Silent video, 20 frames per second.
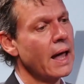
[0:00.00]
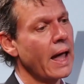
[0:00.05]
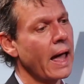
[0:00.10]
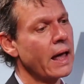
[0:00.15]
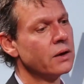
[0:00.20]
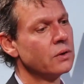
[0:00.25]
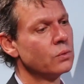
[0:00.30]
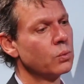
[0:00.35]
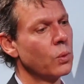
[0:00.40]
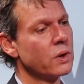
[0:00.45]

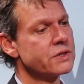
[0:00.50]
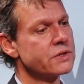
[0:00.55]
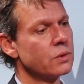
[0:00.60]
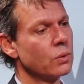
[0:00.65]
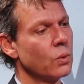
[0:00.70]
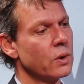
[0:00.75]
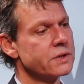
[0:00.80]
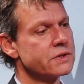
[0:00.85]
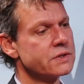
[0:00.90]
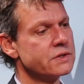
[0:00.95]
And
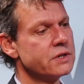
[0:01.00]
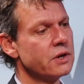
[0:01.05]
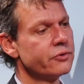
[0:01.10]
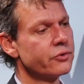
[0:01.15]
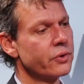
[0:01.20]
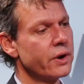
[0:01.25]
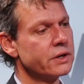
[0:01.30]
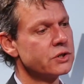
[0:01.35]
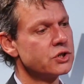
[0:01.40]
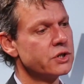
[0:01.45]
what's
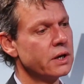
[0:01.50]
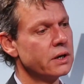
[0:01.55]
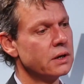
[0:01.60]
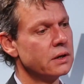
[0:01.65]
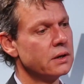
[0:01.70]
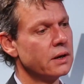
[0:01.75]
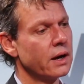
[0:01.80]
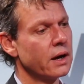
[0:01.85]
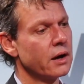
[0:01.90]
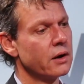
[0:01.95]

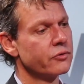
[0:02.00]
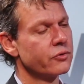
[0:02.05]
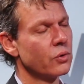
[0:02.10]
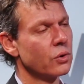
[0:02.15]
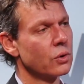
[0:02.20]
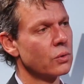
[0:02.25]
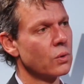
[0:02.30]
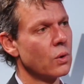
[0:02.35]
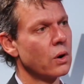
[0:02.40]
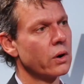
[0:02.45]
differentiated
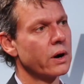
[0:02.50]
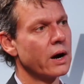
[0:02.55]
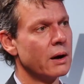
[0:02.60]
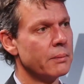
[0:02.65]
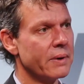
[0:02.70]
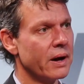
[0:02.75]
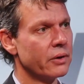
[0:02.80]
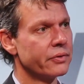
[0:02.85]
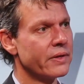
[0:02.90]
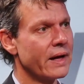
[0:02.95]
for Aurora
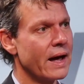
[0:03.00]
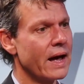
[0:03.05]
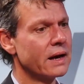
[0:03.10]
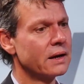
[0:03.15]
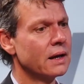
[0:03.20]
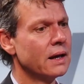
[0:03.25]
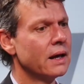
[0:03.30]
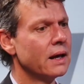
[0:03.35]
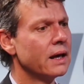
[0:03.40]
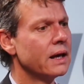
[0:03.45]
about
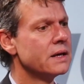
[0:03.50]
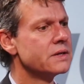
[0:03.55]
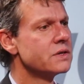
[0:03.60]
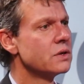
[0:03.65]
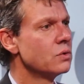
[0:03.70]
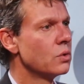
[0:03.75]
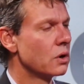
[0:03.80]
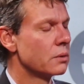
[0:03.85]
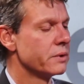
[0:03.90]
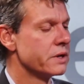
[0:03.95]
that is
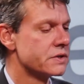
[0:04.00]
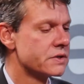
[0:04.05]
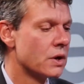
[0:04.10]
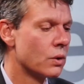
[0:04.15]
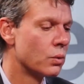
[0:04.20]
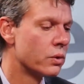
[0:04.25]
enormous.